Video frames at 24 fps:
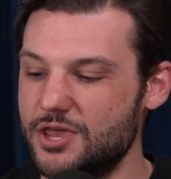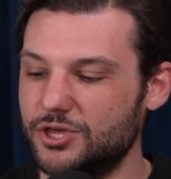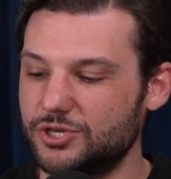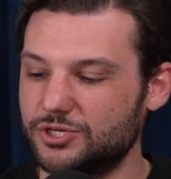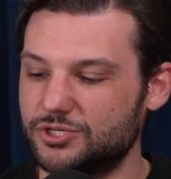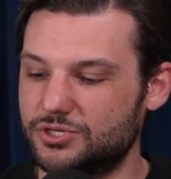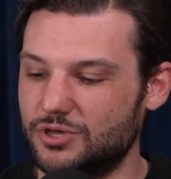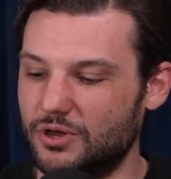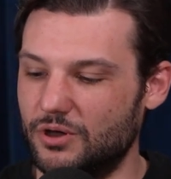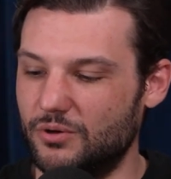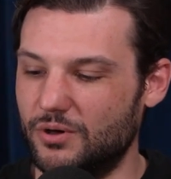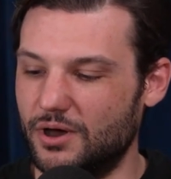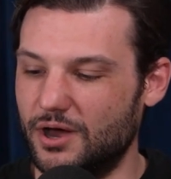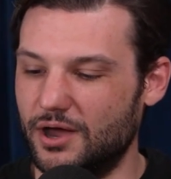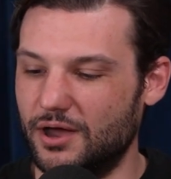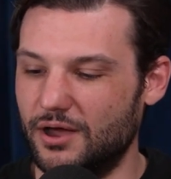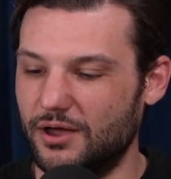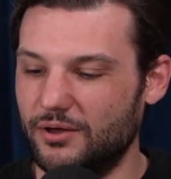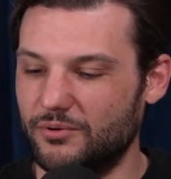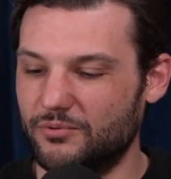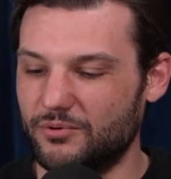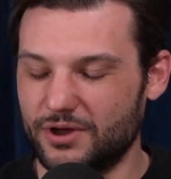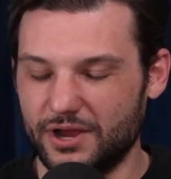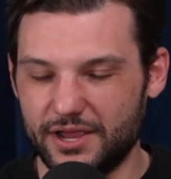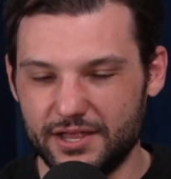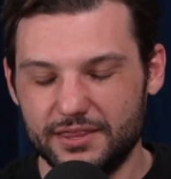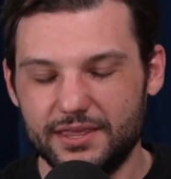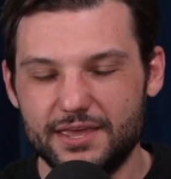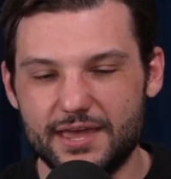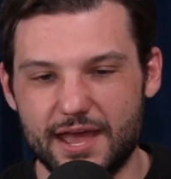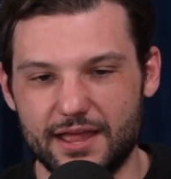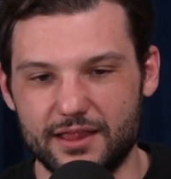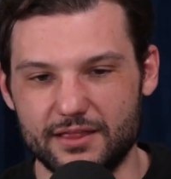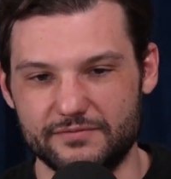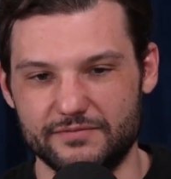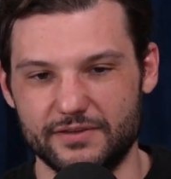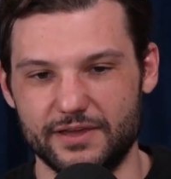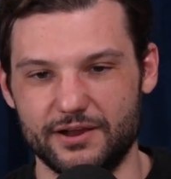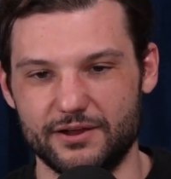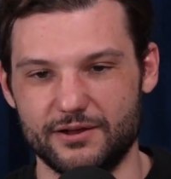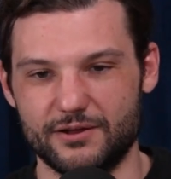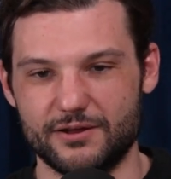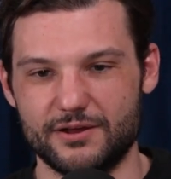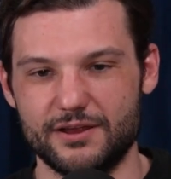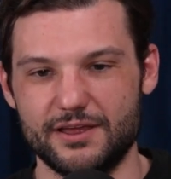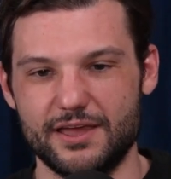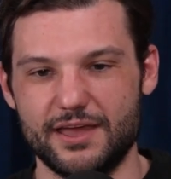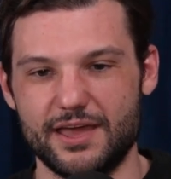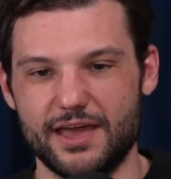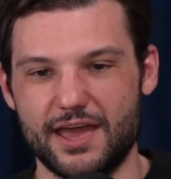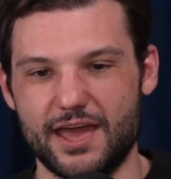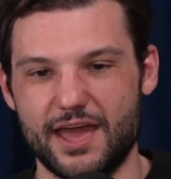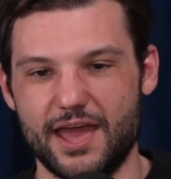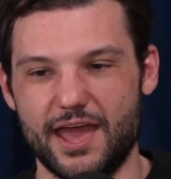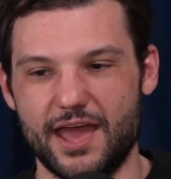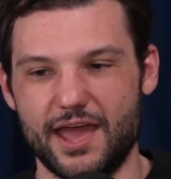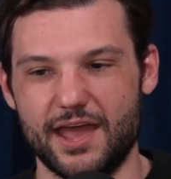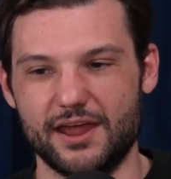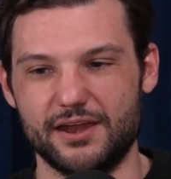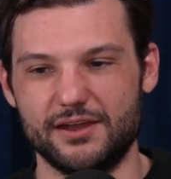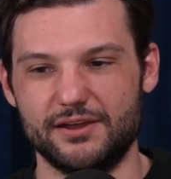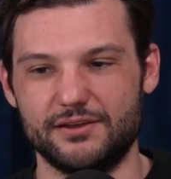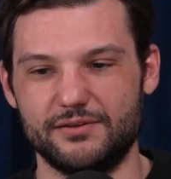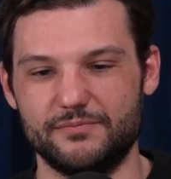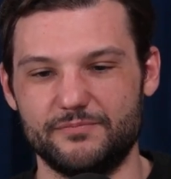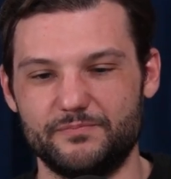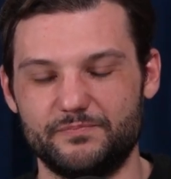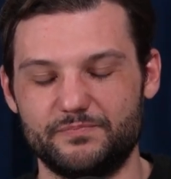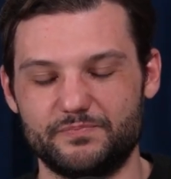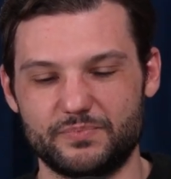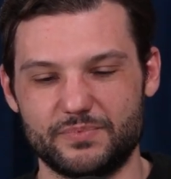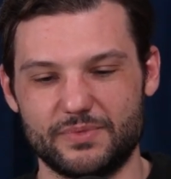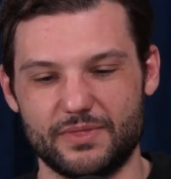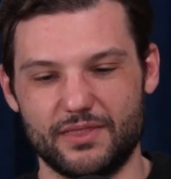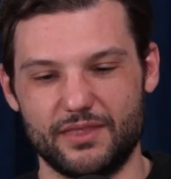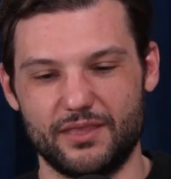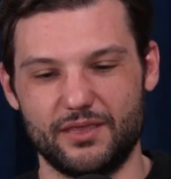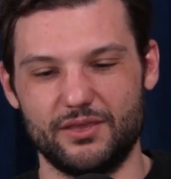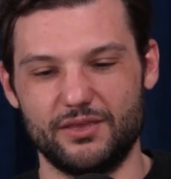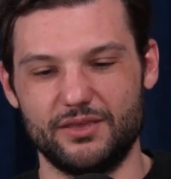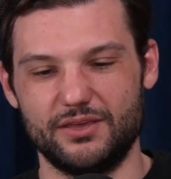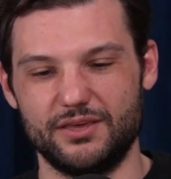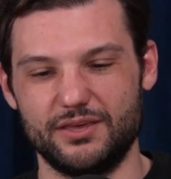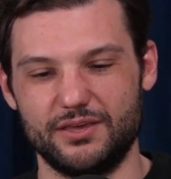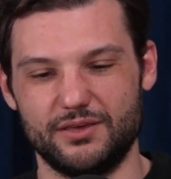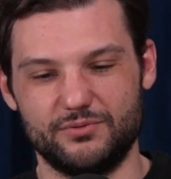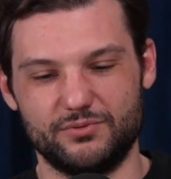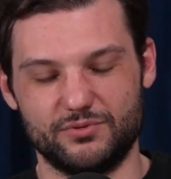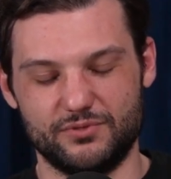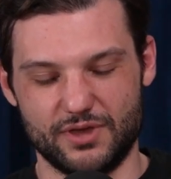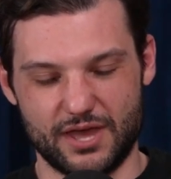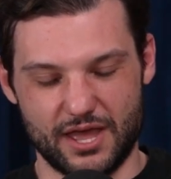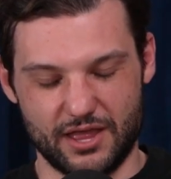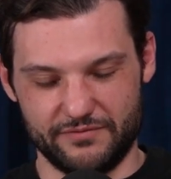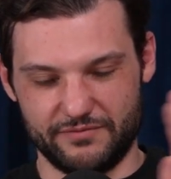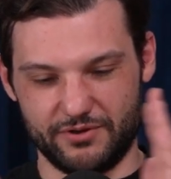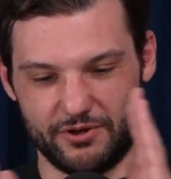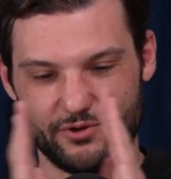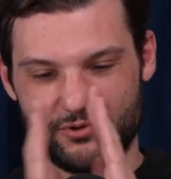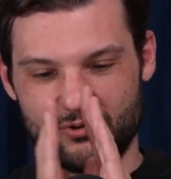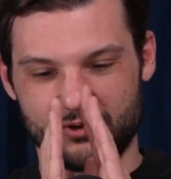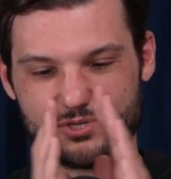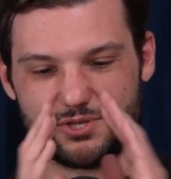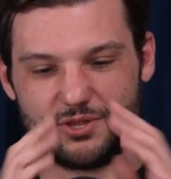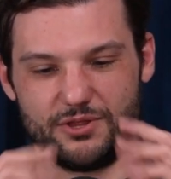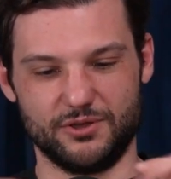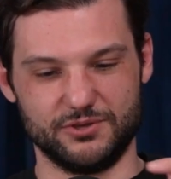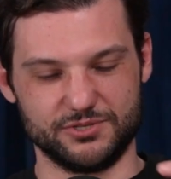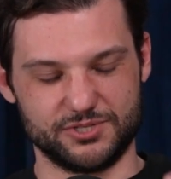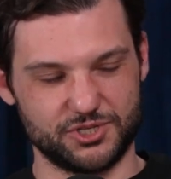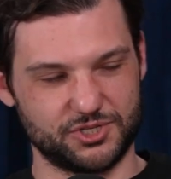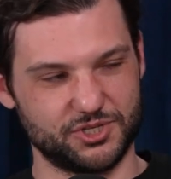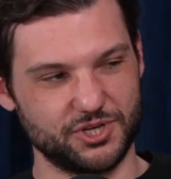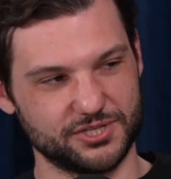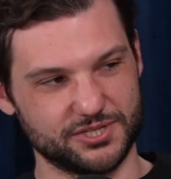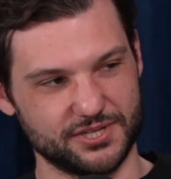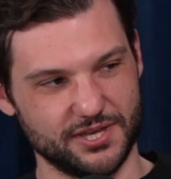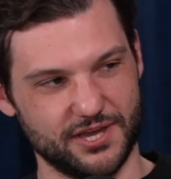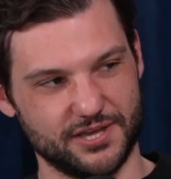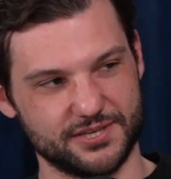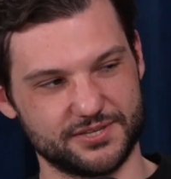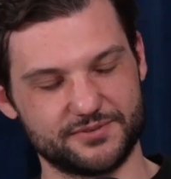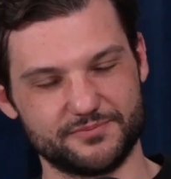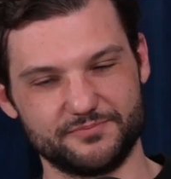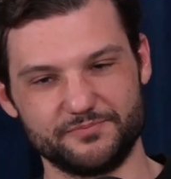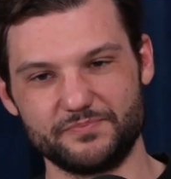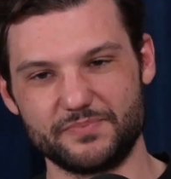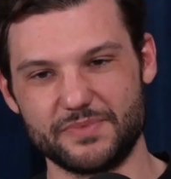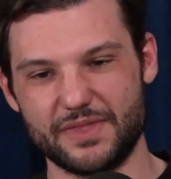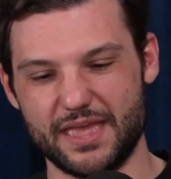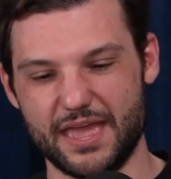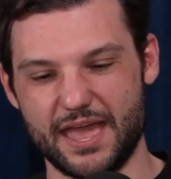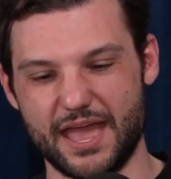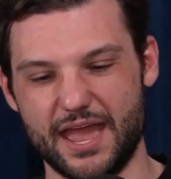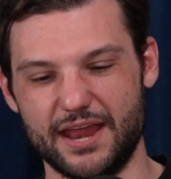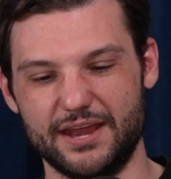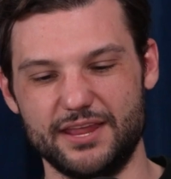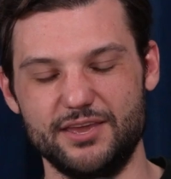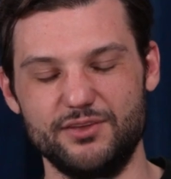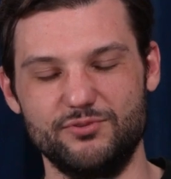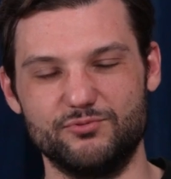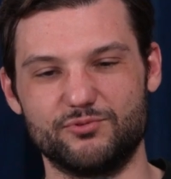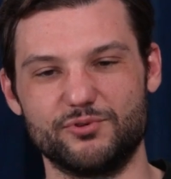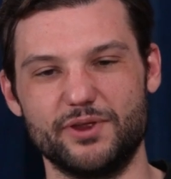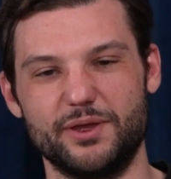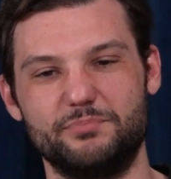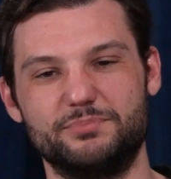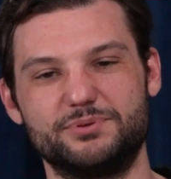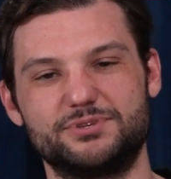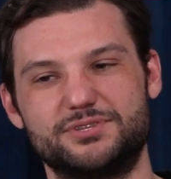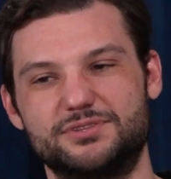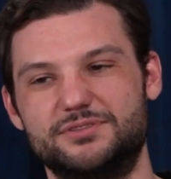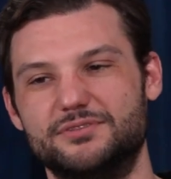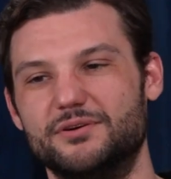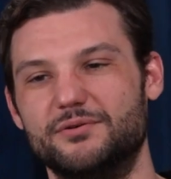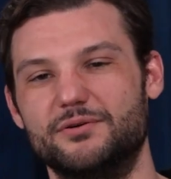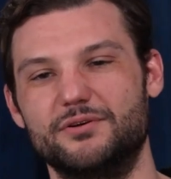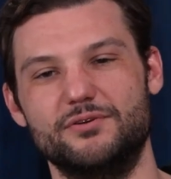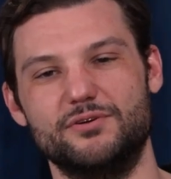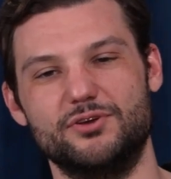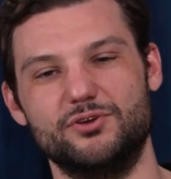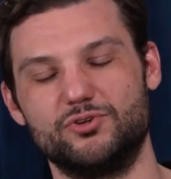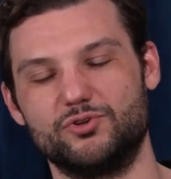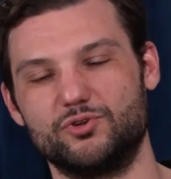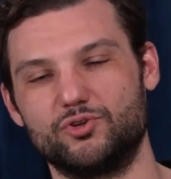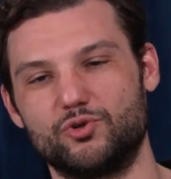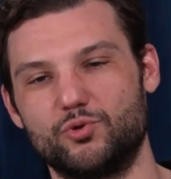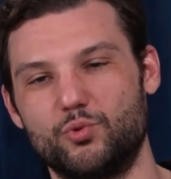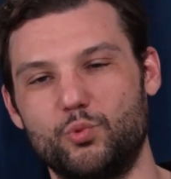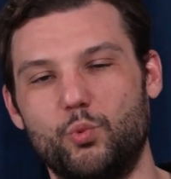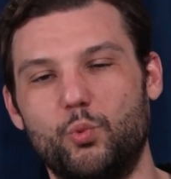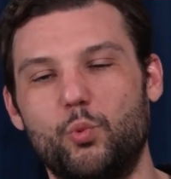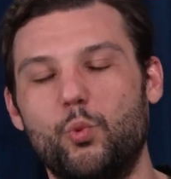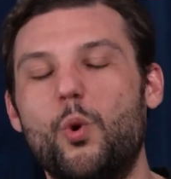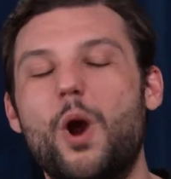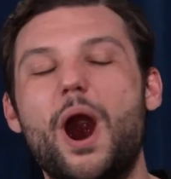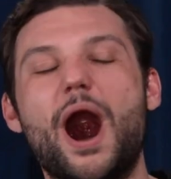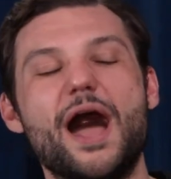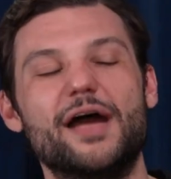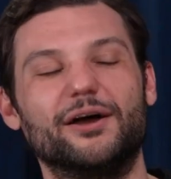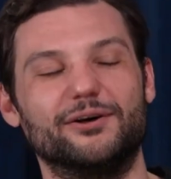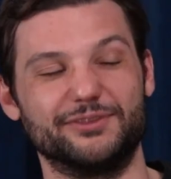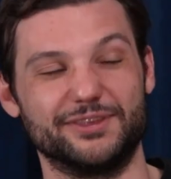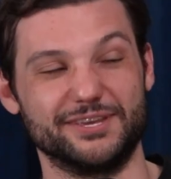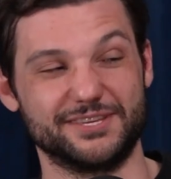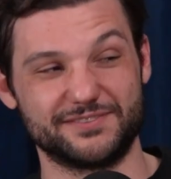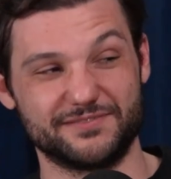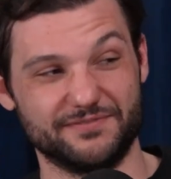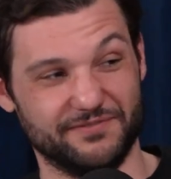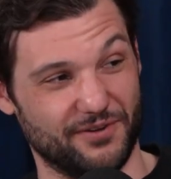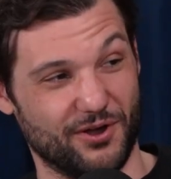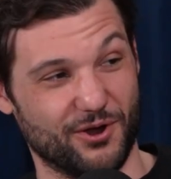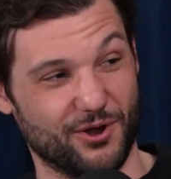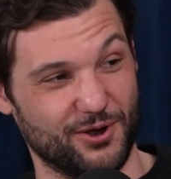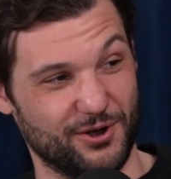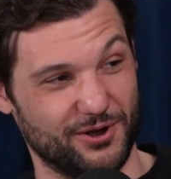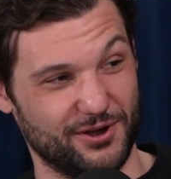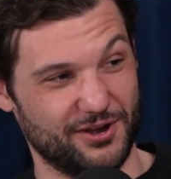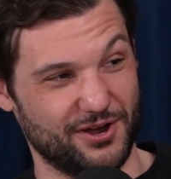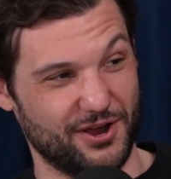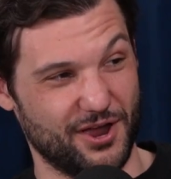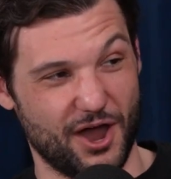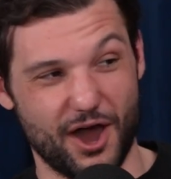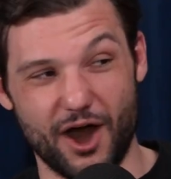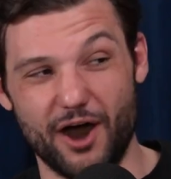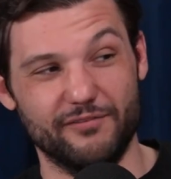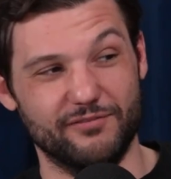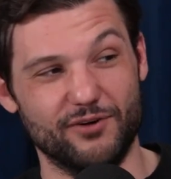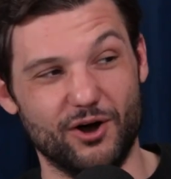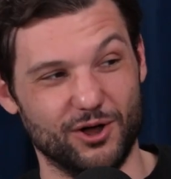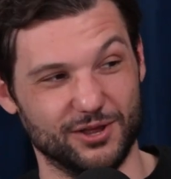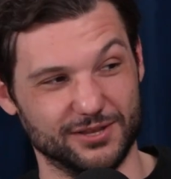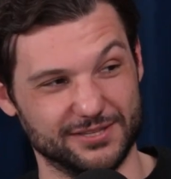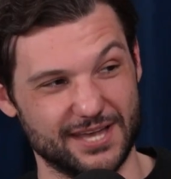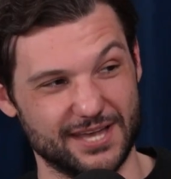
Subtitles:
So we're in the elevator. And the elevator doors close. It's just us, and he rips the wildest fart of all time.